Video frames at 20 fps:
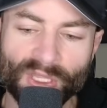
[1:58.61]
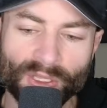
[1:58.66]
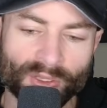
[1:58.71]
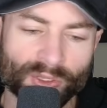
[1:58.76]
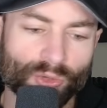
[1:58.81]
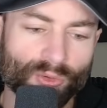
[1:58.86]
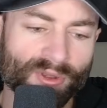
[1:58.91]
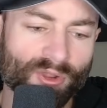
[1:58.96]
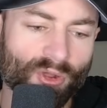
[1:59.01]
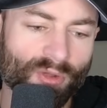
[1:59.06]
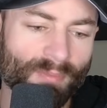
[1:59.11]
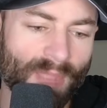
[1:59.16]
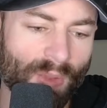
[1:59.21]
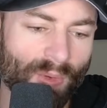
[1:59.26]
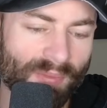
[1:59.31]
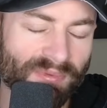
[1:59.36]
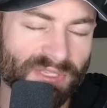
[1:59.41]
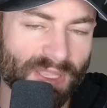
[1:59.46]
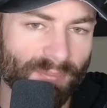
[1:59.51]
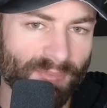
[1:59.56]
you could go to my
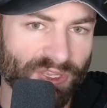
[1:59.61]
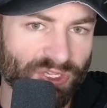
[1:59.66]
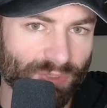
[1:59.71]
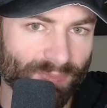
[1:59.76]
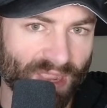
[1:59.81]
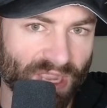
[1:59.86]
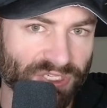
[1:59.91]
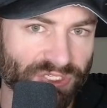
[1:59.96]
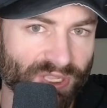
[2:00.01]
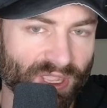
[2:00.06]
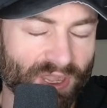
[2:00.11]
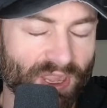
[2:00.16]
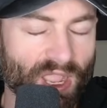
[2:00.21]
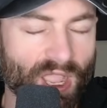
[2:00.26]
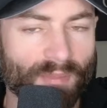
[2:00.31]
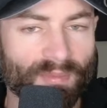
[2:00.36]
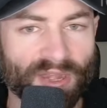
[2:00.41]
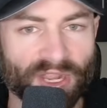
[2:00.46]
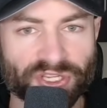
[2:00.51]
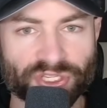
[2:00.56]
website,
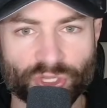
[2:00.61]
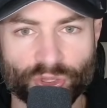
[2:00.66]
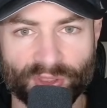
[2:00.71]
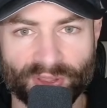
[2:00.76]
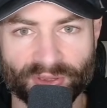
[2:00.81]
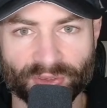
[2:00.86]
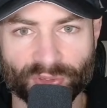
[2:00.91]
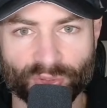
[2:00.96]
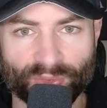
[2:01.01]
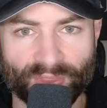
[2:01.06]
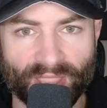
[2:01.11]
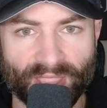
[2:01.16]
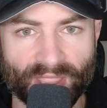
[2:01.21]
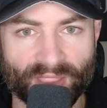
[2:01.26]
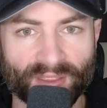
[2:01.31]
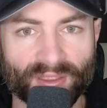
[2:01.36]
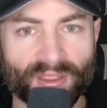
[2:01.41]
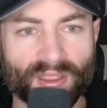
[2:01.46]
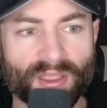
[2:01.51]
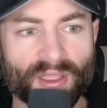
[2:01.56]
majormash.com, and I show you how to do that.